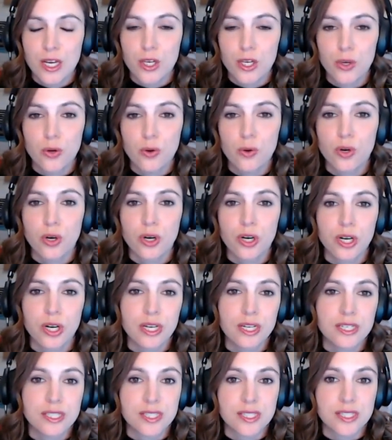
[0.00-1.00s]
You
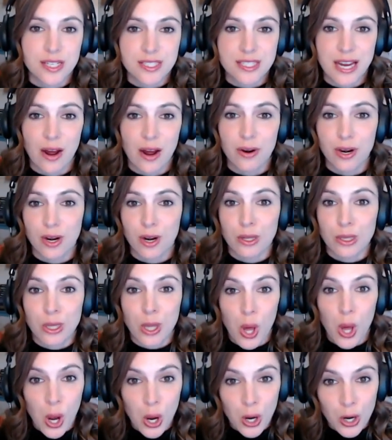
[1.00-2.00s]
could sit down in a
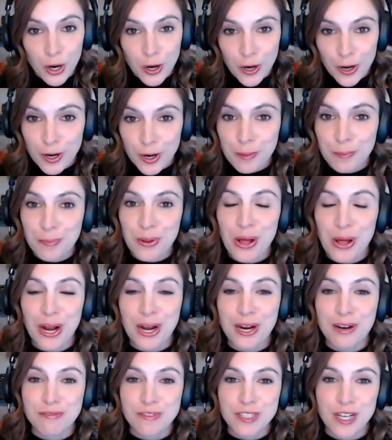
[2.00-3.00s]
longer
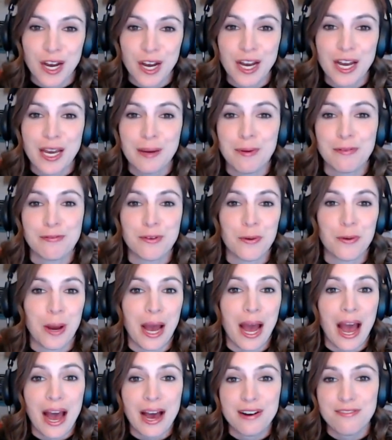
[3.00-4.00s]
block of time if you
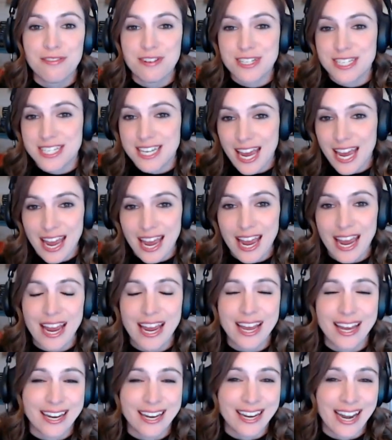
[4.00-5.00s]
have a
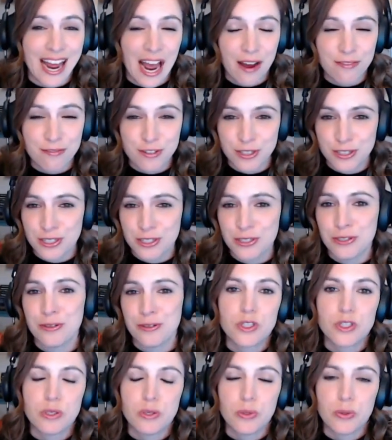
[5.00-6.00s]
day and
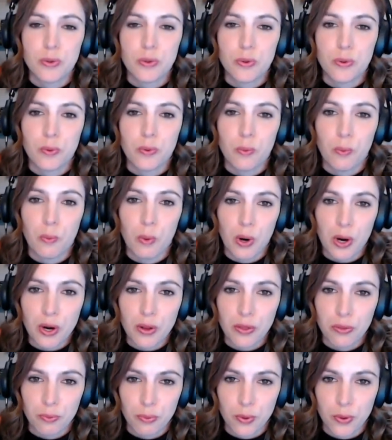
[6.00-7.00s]
afternoon to
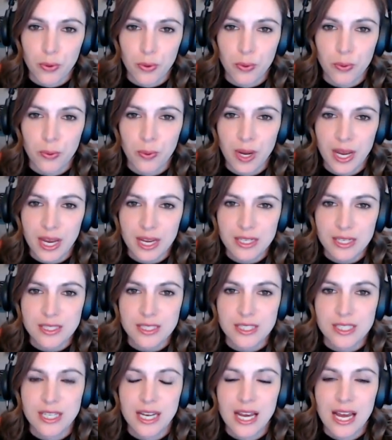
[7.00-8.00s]
work through
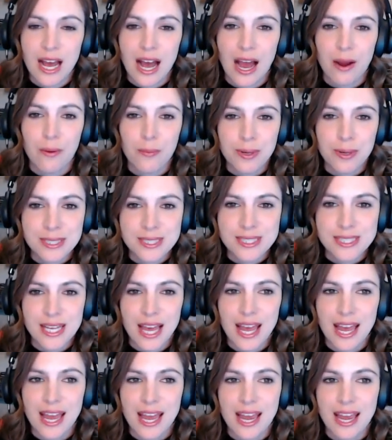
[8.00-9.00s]
it. I would
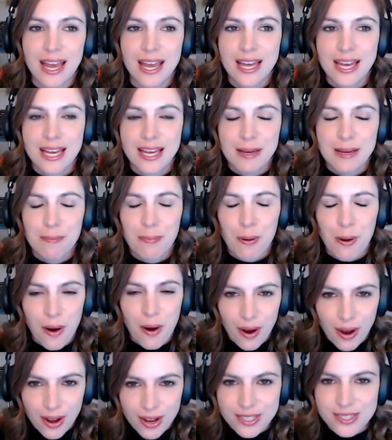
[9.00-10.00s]
say
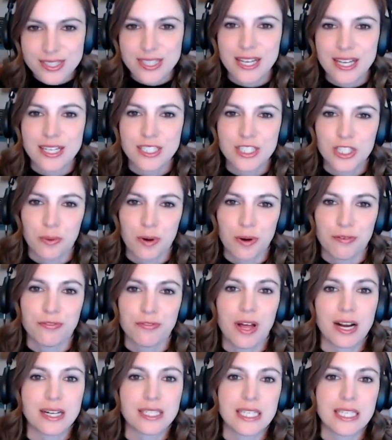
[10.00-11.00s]
pausing to
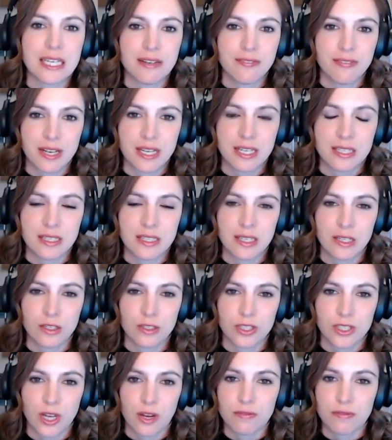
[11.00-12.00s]
reflect and giving
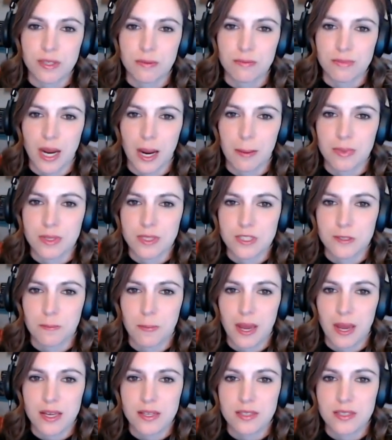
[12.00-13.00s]
yourself some time and
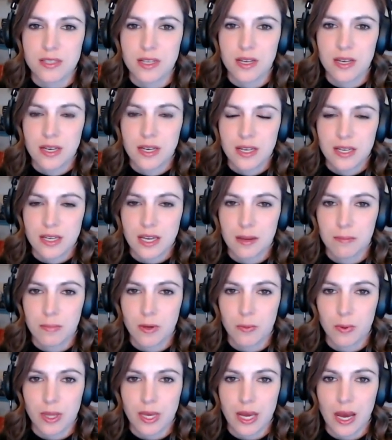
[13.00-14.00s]
space can
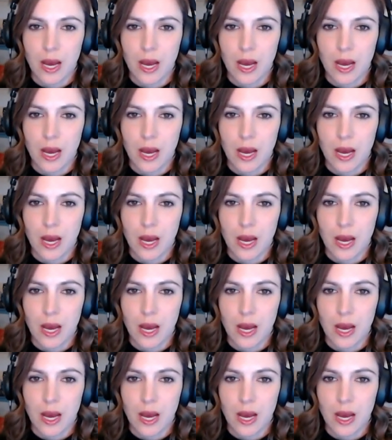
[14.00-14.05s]
be really